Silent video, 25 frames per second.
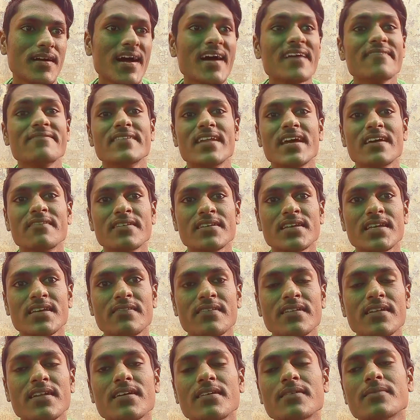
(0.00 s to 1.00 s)
I've never
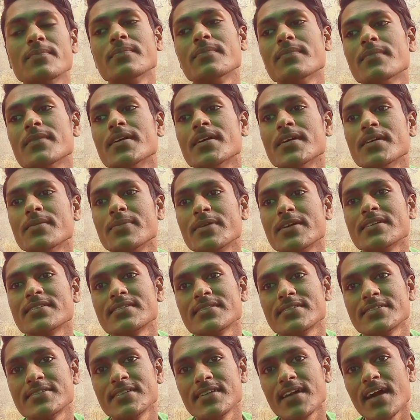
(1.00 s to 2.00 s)
given,
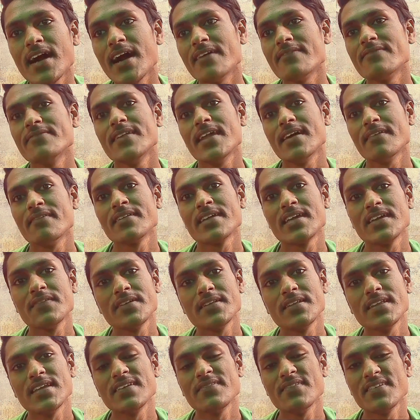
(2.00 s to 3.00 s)
because you see, I have never
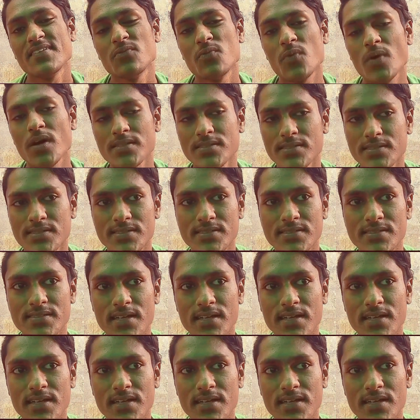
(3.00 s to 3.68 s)
given even once.